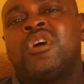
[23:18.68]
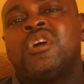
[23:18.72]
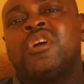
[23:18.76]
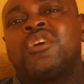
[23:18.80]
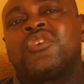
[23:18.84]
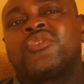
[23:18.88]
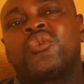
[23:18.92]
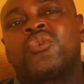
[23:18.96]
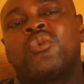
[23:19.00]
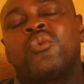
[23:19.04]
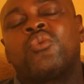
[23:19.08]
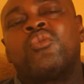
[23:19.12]

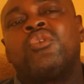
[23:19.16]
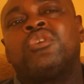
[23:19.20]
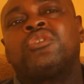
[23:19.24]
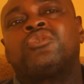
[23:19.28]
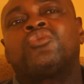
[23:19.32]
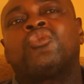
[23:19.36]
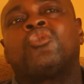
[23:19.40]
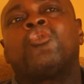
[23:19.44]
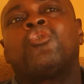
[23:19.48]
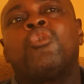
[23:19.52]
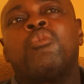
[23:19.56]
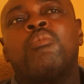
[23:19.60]
So we want
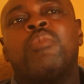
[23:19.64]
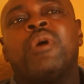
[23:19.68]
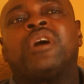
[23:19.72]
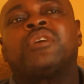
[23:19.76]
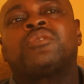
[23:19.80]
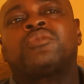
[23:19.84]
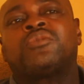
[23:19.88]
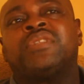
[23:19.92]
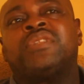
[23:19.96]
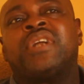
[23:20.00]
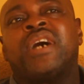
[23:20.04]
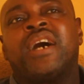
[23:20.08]
to go back
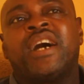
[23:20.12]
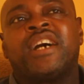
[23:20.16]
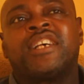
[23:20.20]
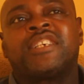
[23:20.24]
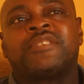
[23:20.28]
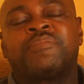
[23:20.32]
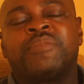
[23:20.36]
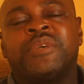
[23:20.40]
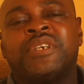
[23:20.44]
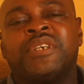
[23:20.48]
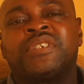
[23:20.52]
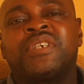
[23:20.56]
to that
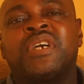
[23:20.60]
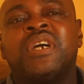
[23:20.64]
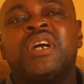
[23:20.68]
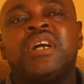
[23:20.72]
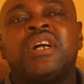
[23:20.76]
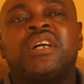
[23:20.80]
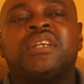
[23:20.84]
aspect.